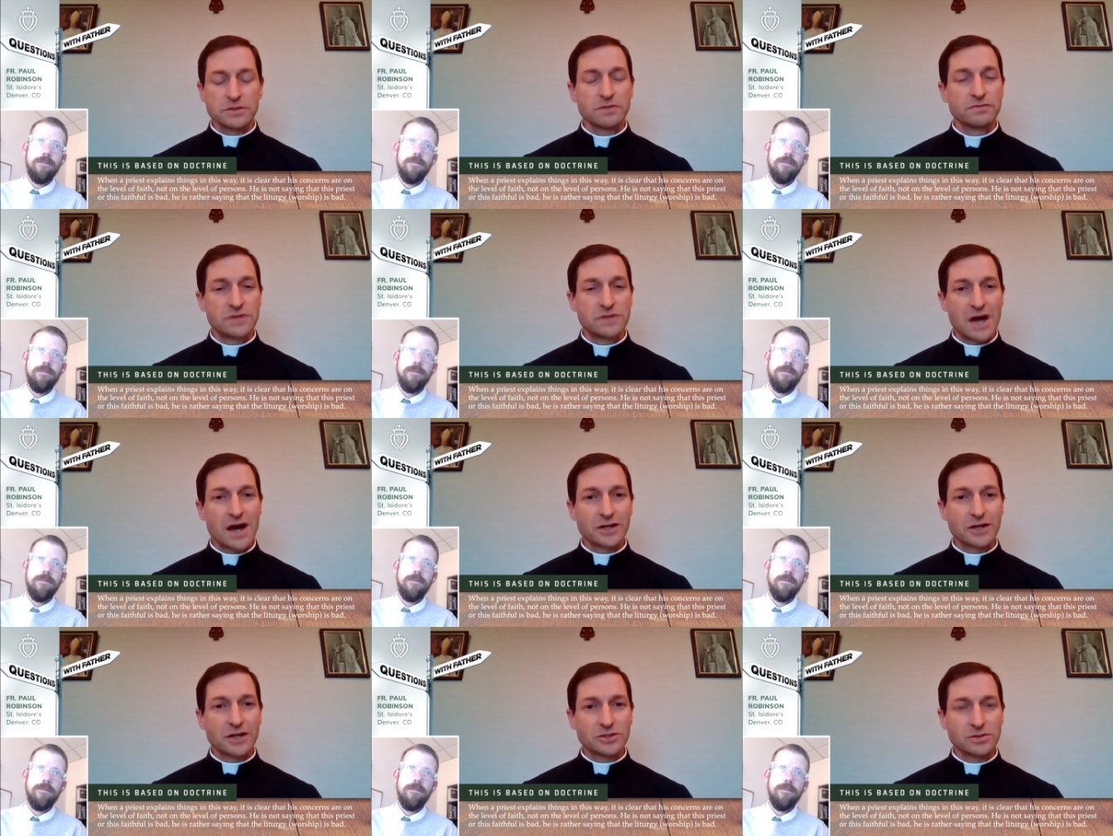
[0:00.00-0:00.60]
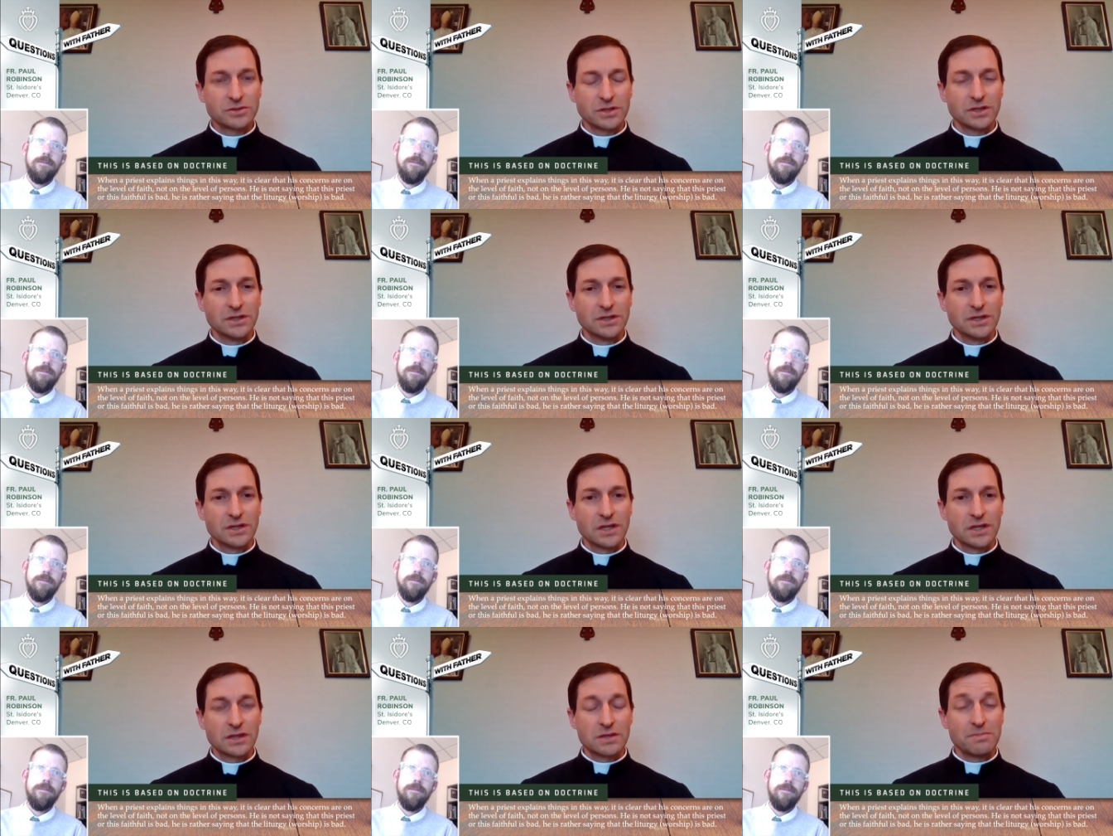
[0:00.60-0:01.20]
of
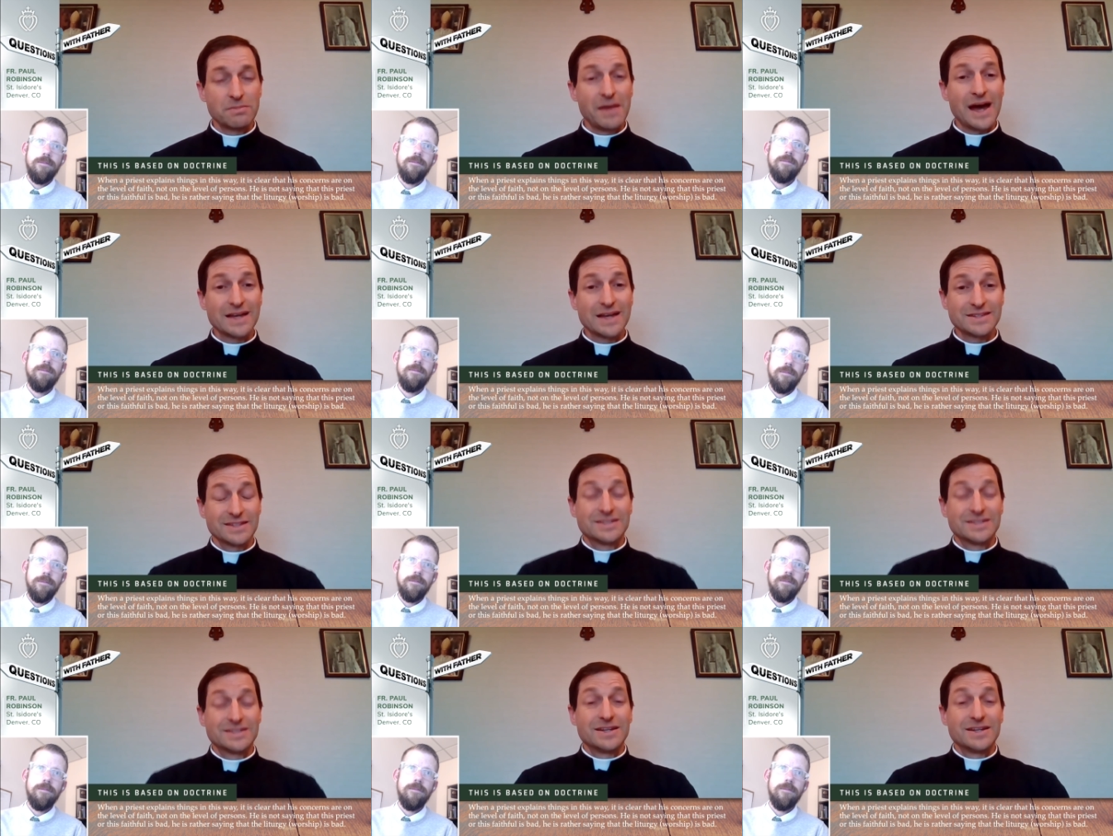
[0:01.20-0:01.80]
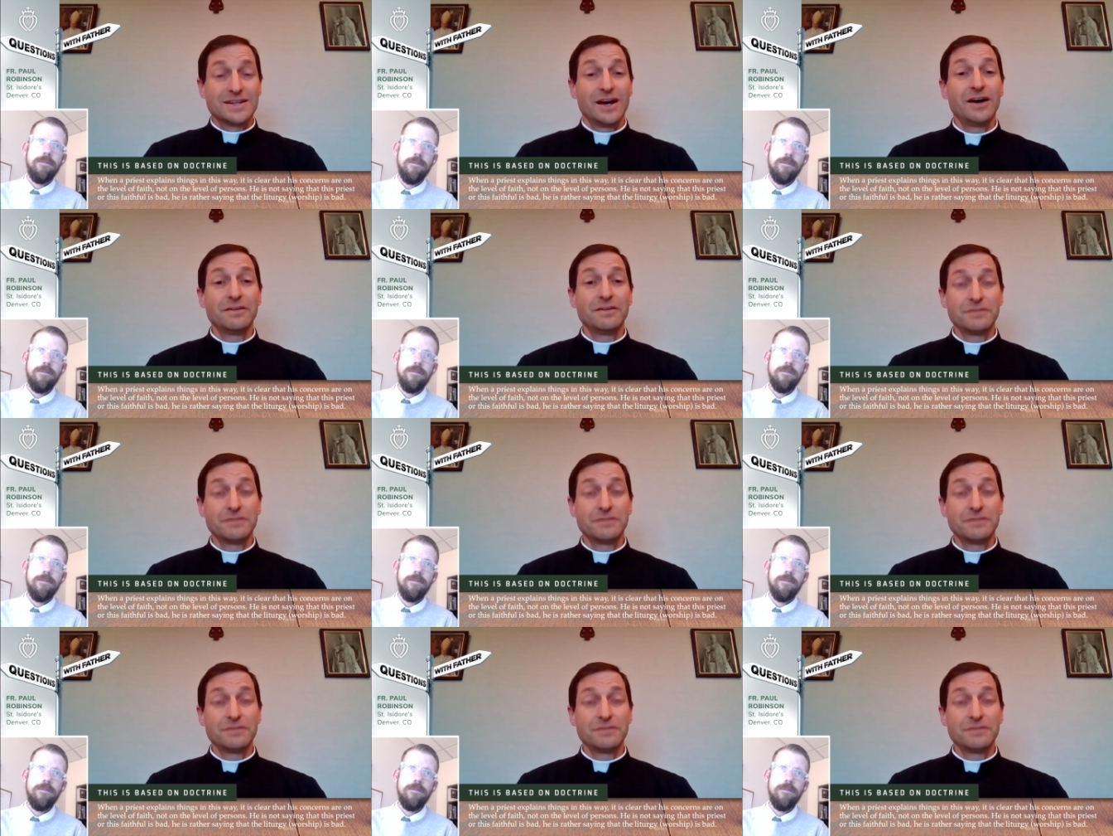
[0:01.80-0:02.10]
doctrine that the Mass itself